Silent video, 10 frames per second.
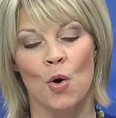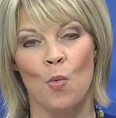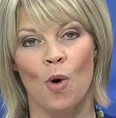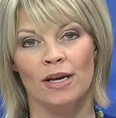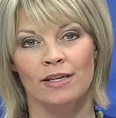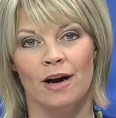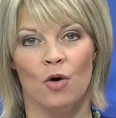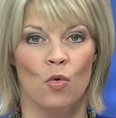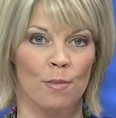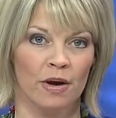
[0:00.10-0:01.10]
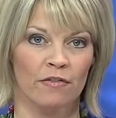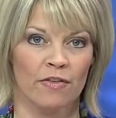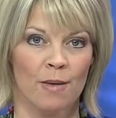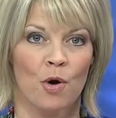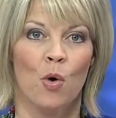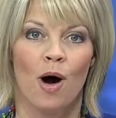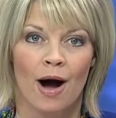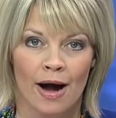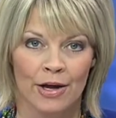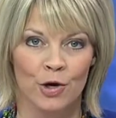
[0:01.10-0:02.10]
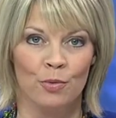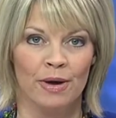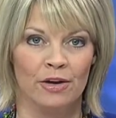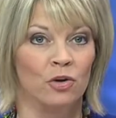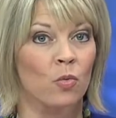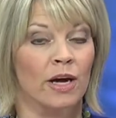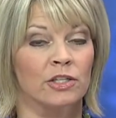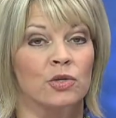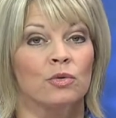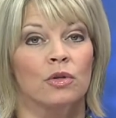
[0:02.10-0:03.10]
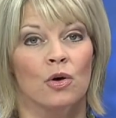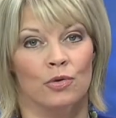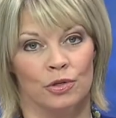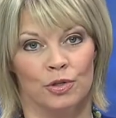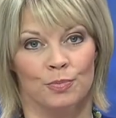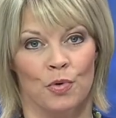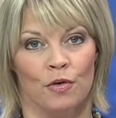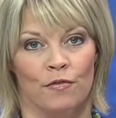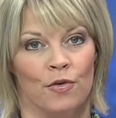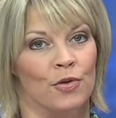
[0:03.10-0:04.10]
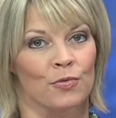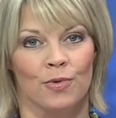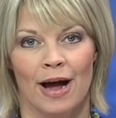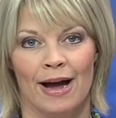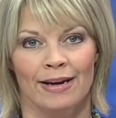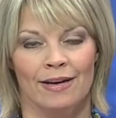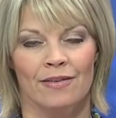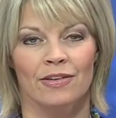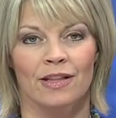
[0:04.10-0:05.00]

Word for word: One young woman from Ohio made her way to Logansport for the ride of a